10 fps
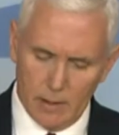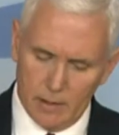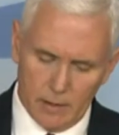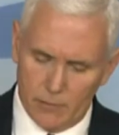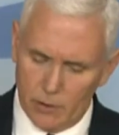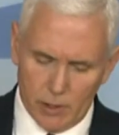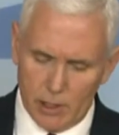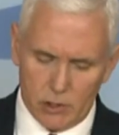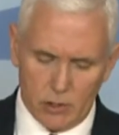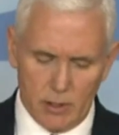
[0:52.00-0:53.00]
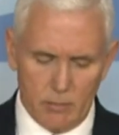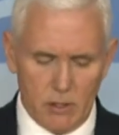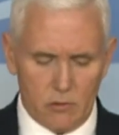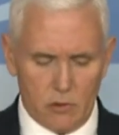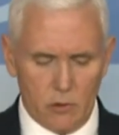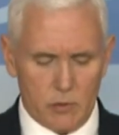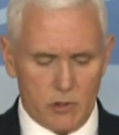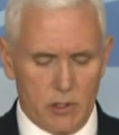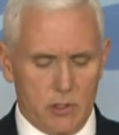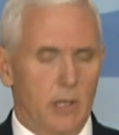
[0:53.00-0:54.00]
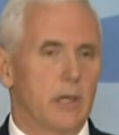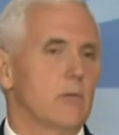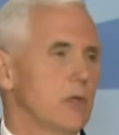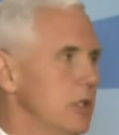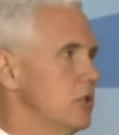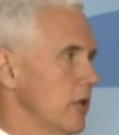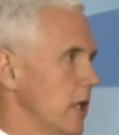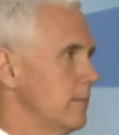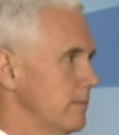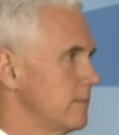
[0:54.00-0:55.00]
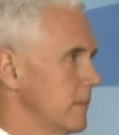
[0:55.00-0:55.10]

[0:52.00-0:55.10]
If you're a nation that meets the 2% target, we need your help,